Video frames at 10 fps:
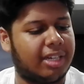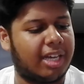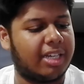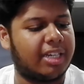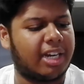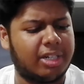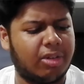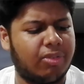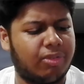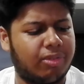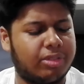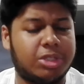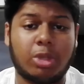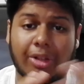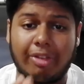I kind of
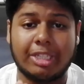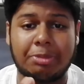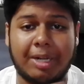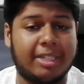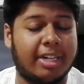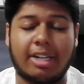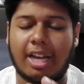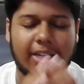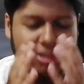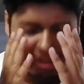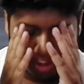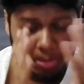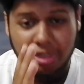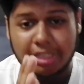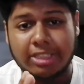should have expected it. It
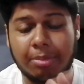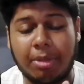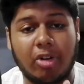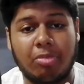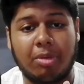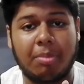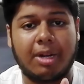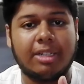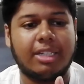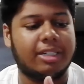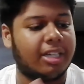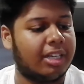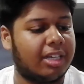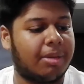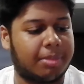totally skipped out of my mind that
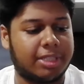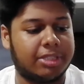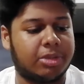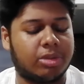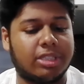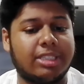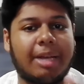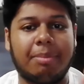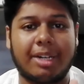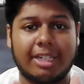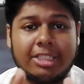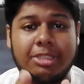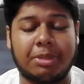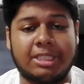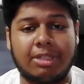companies do this. I made a
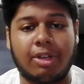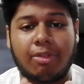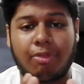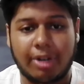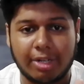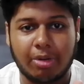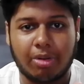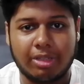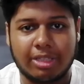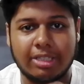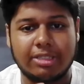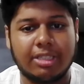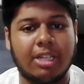specific video on this.